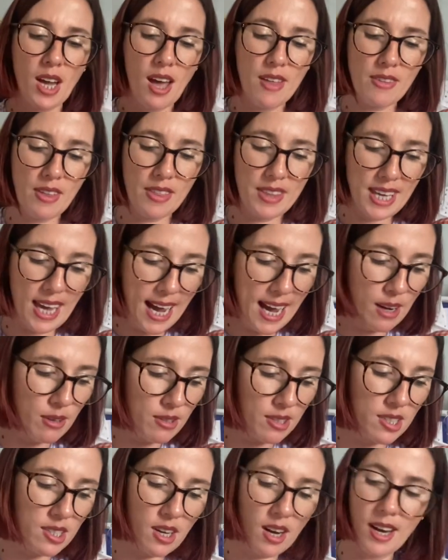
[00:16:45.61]
And then the
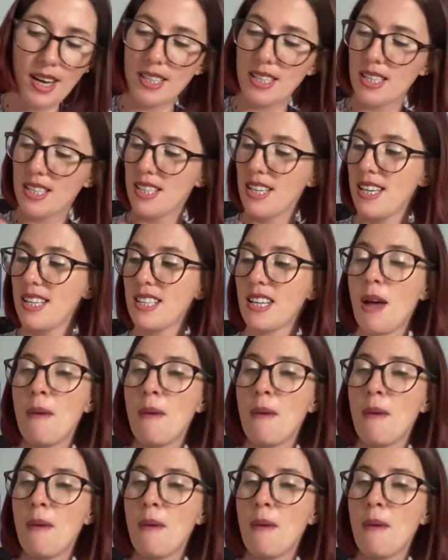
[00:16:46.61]
outside is this